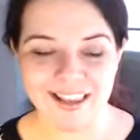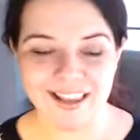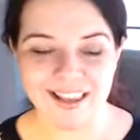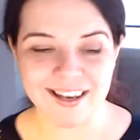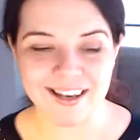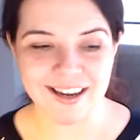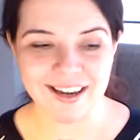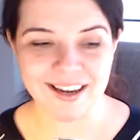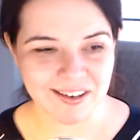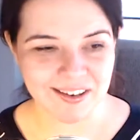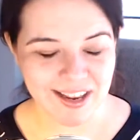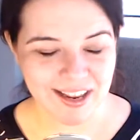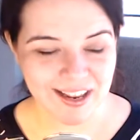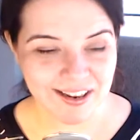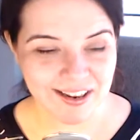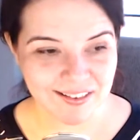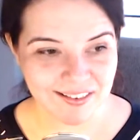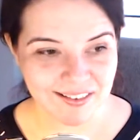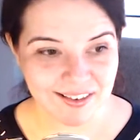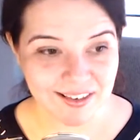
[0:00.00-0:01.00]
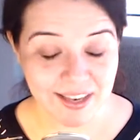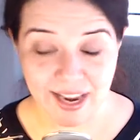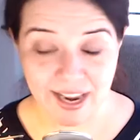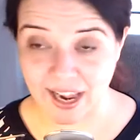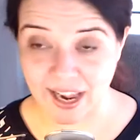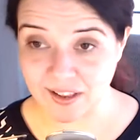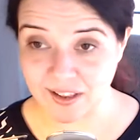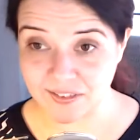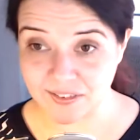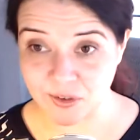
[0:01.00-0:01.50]
uh,
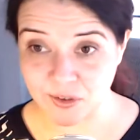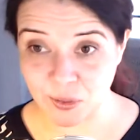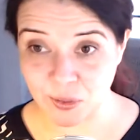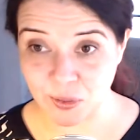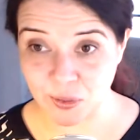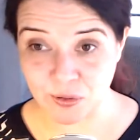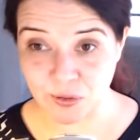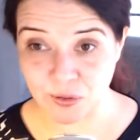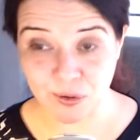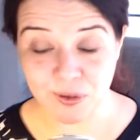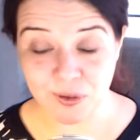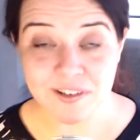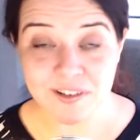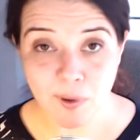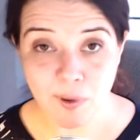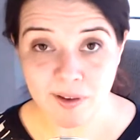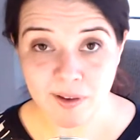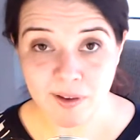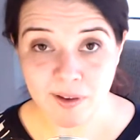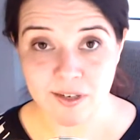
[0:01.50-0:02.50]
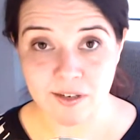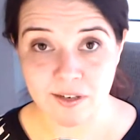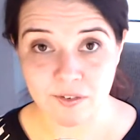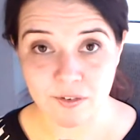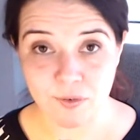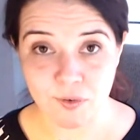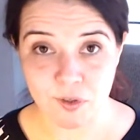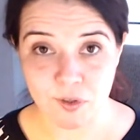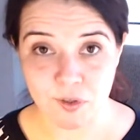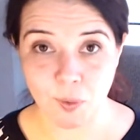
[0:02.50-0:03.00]
yeah, so th there is precedence
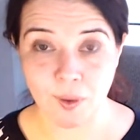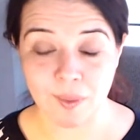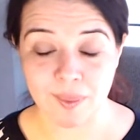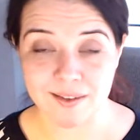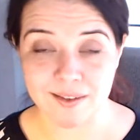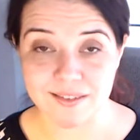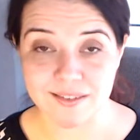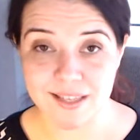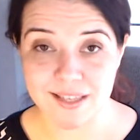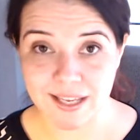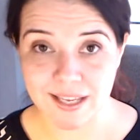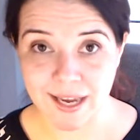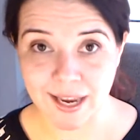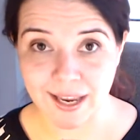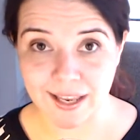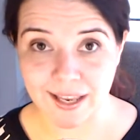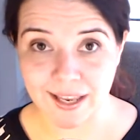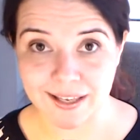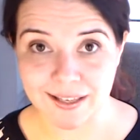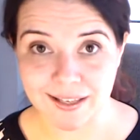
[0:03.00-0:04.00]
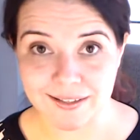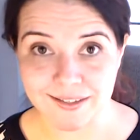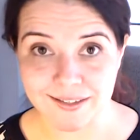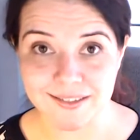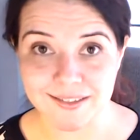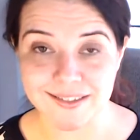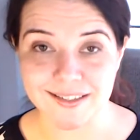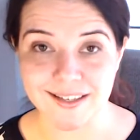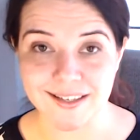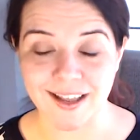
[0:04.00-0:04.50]
for doing this. The
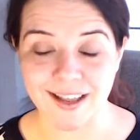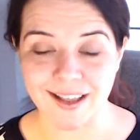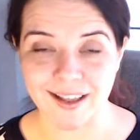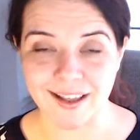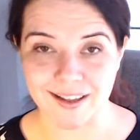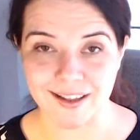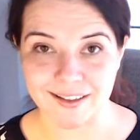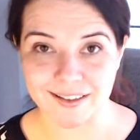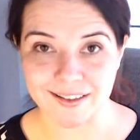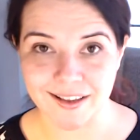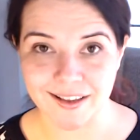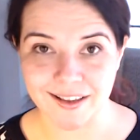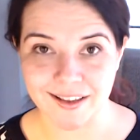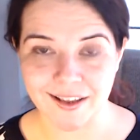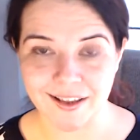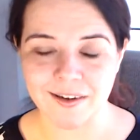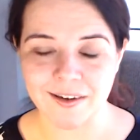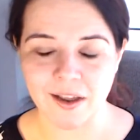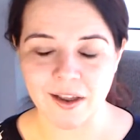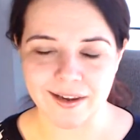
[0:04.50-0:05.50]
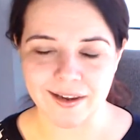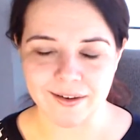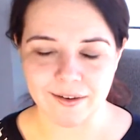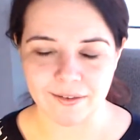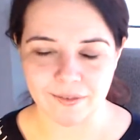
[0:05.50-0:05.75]
Canadians, uh, not